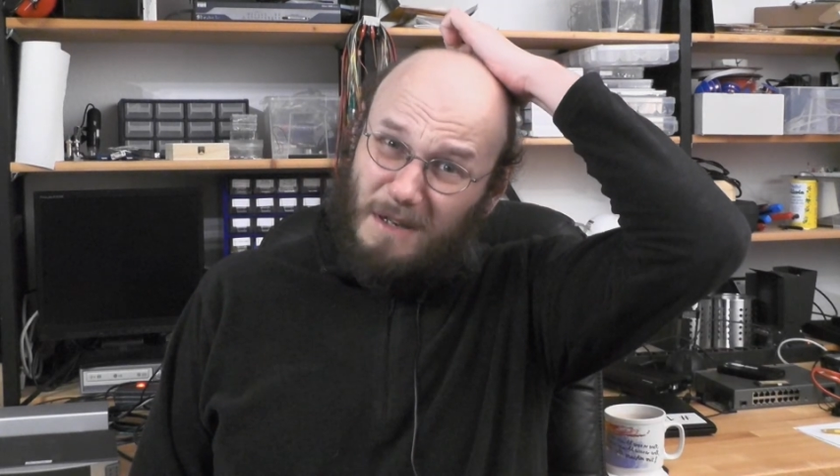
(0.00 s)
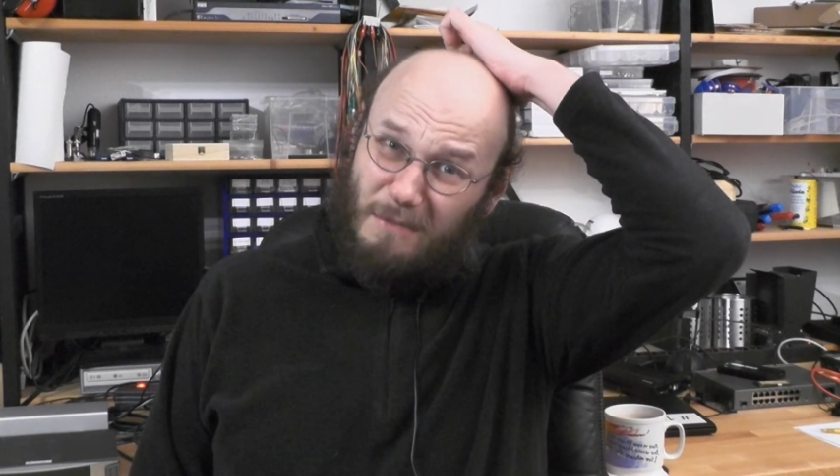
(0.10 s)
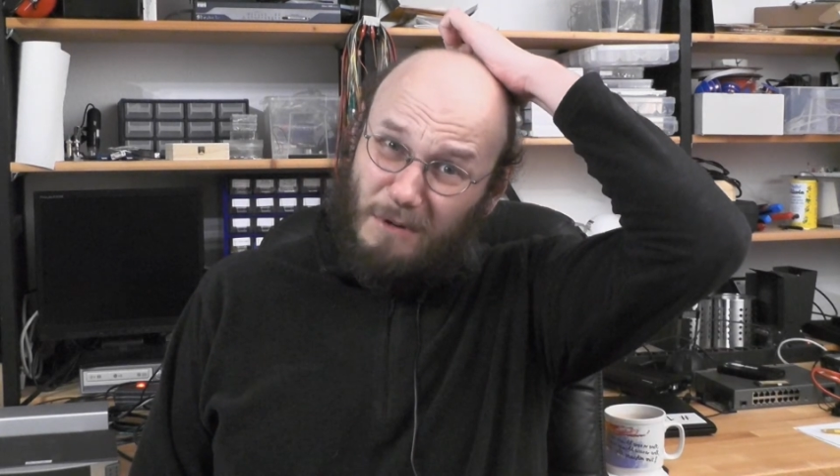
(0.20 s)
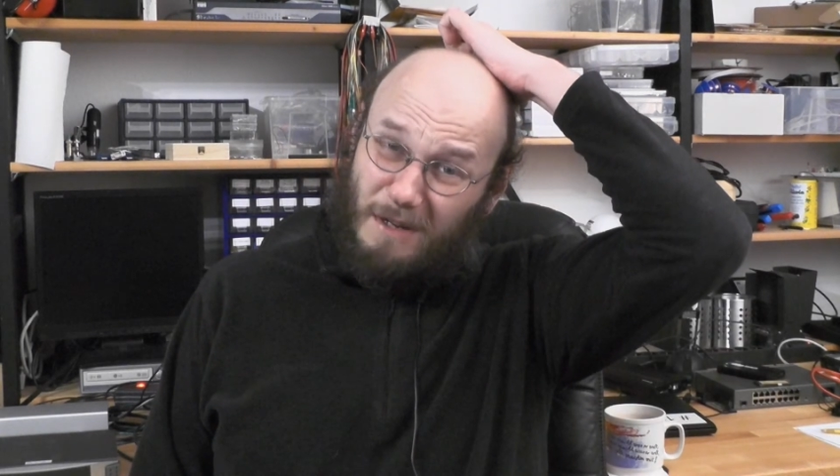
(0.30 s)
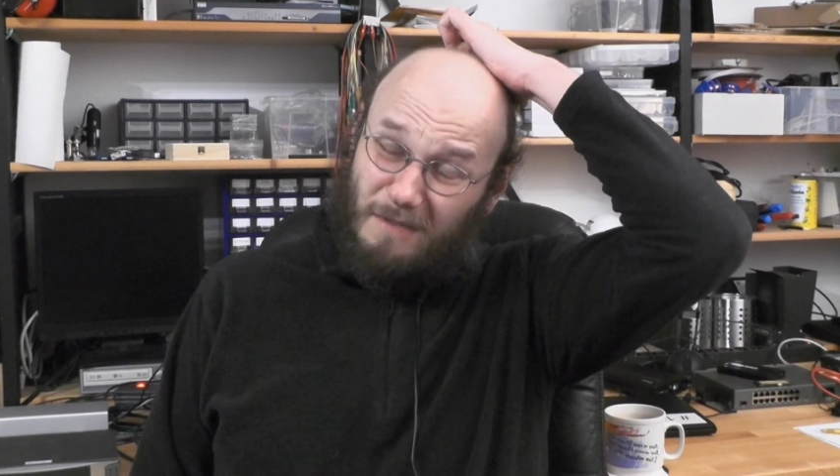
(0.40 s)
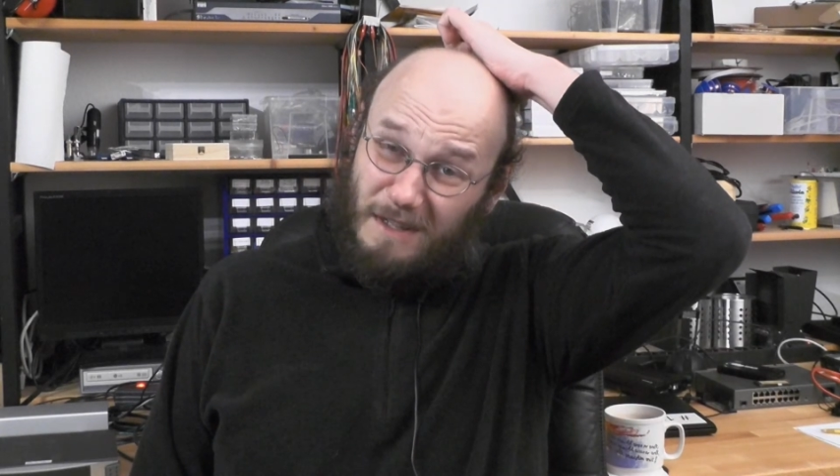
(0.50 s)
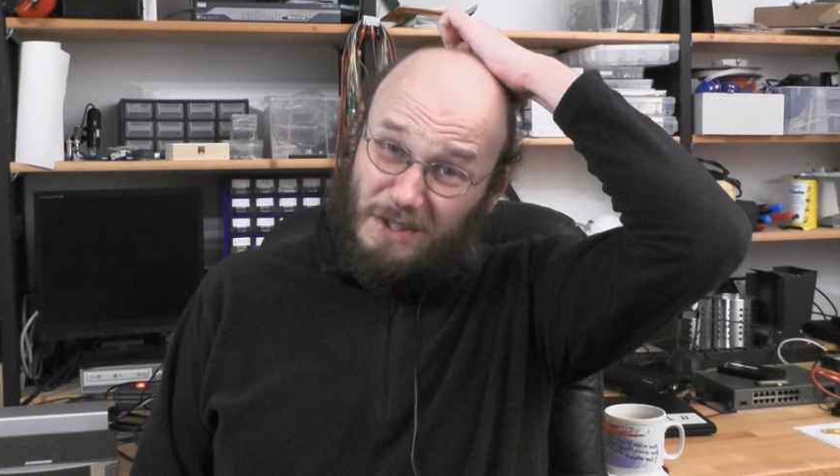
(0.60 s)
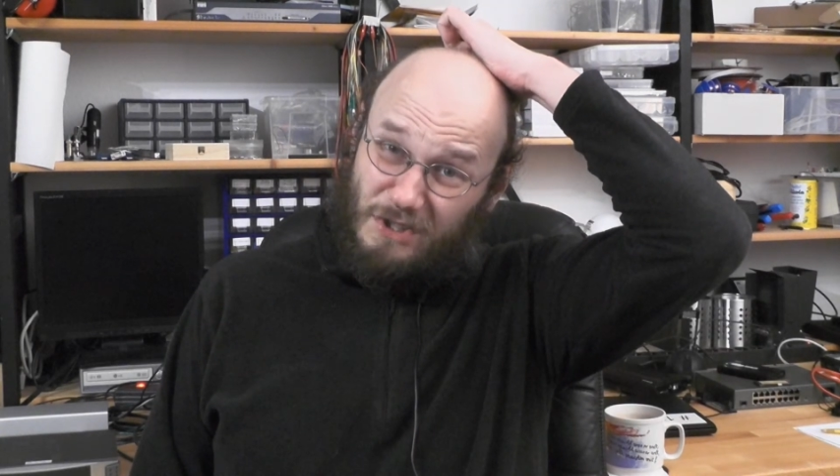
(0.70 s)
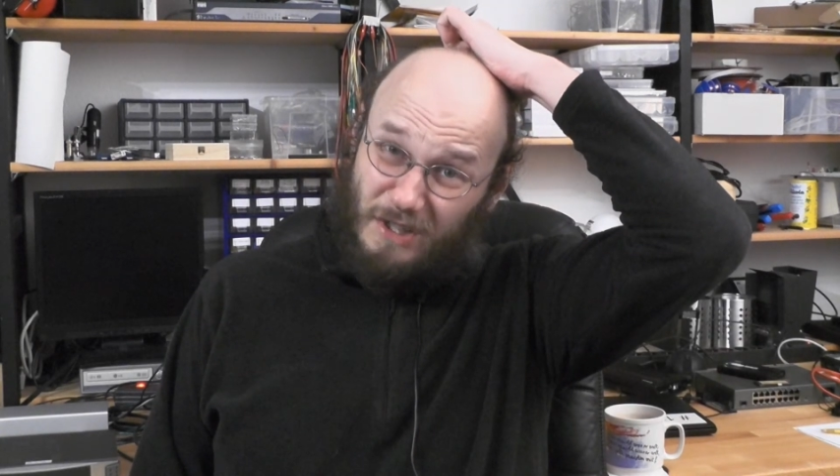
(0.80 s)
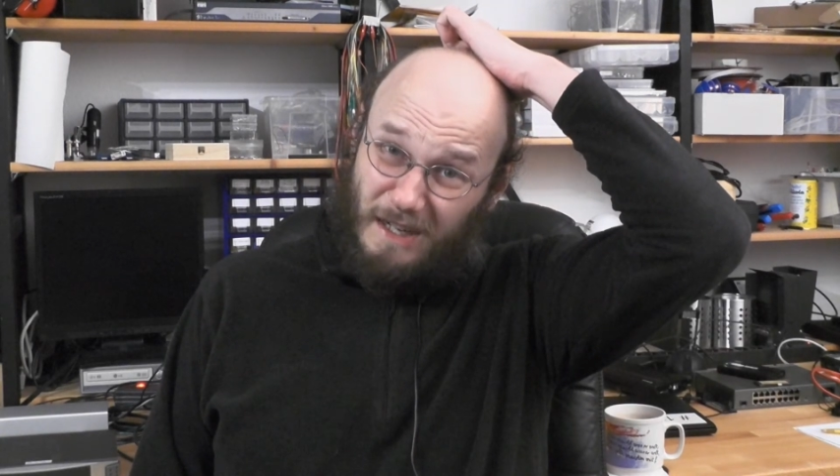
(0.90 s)
and what have I
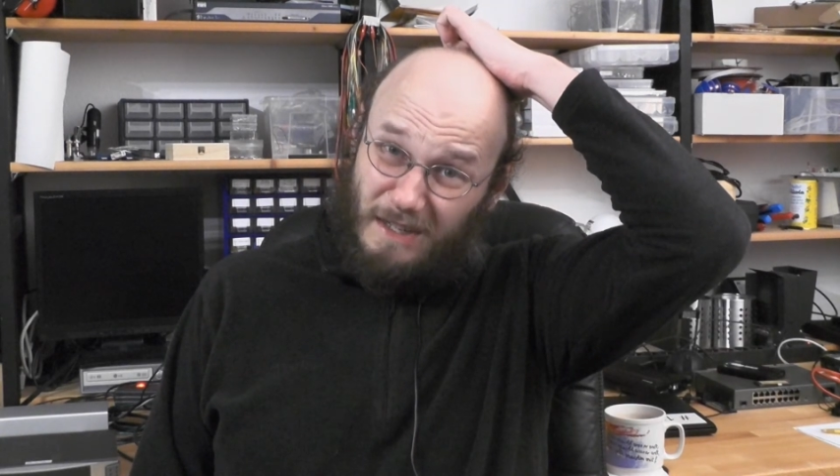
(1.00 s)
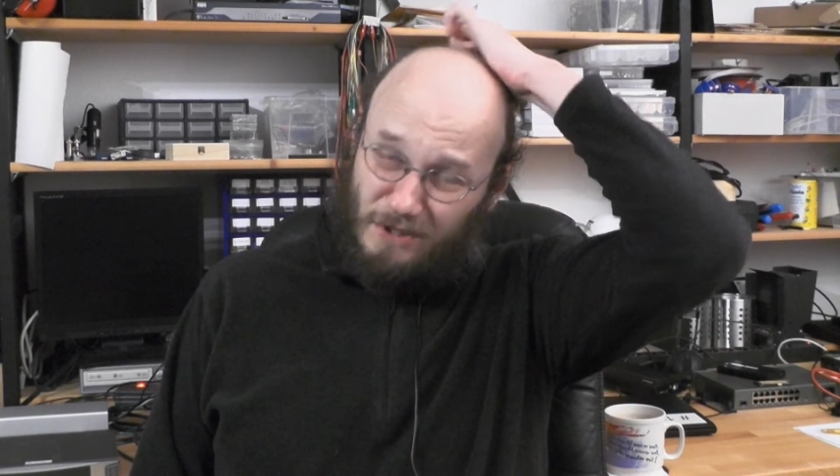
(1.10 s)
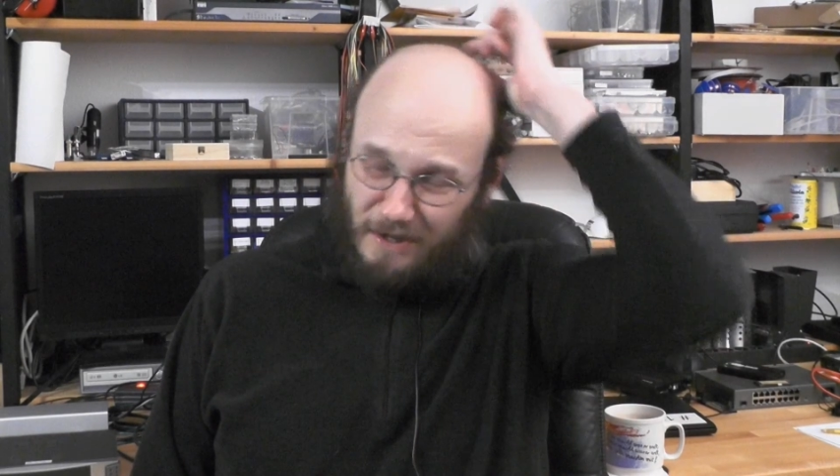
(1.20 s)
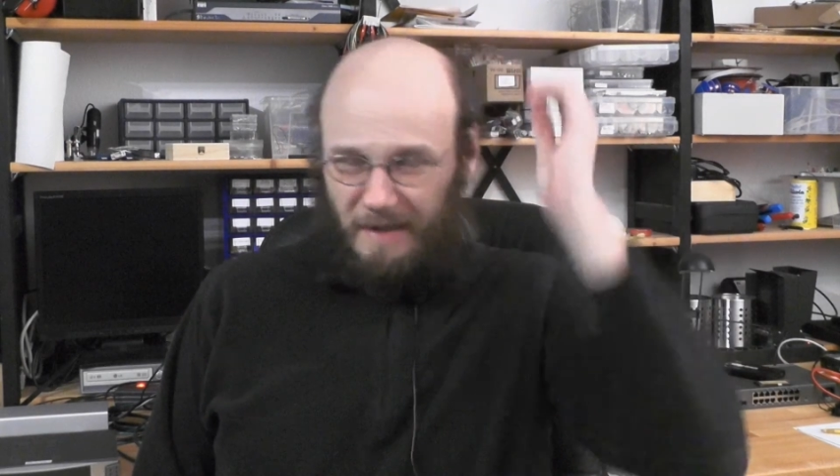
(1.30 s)
changed?